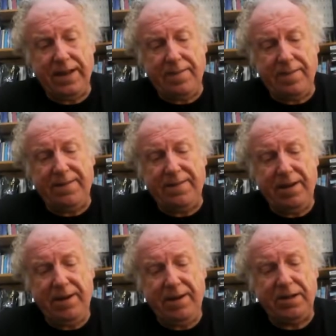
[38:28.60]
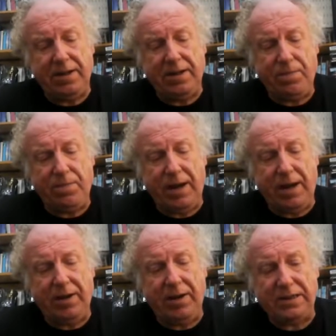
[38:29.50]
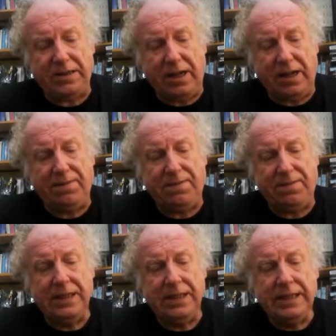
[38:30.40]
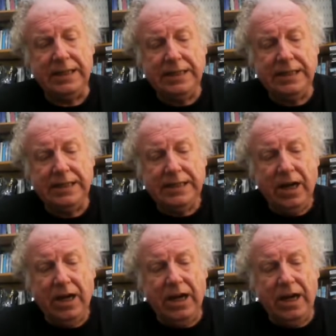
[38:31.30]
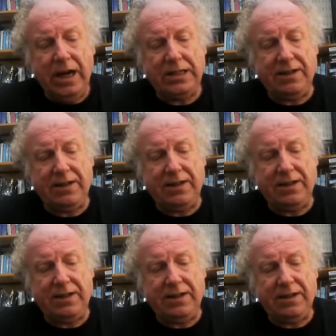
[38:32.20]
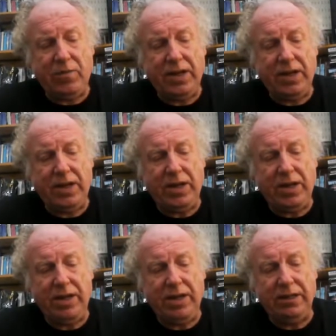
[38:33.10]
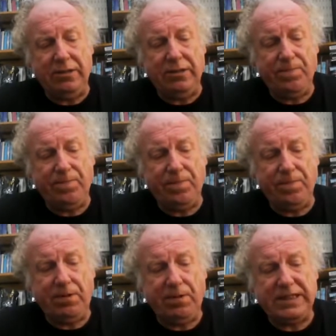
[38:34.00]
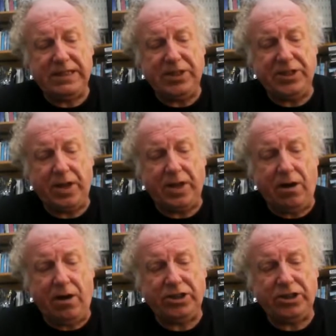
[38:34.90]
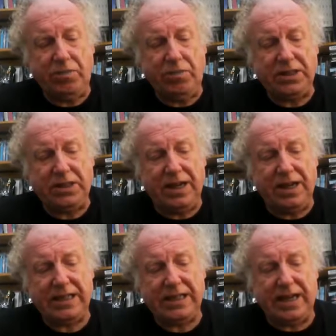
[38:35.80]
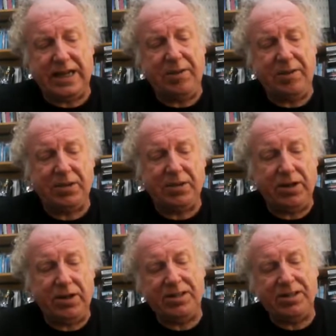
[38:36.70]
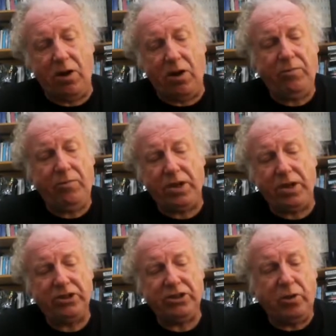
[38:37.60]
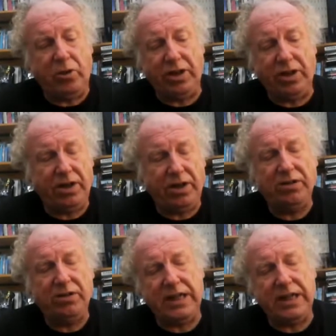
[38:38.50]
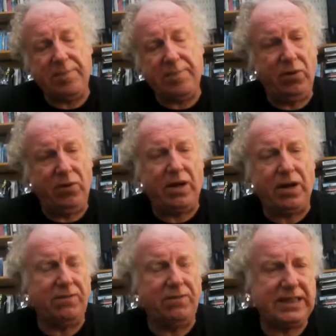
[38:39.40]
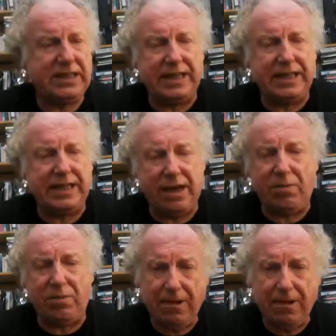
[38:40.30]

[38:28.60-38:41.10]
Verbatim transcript: I mean, if he was going to come out with stuff, uh, the stuff he came out with on um, Christine Joanna Hart's show, because the last time he was on, he was on with her show on the Thursday, and he pulled out at the second hour.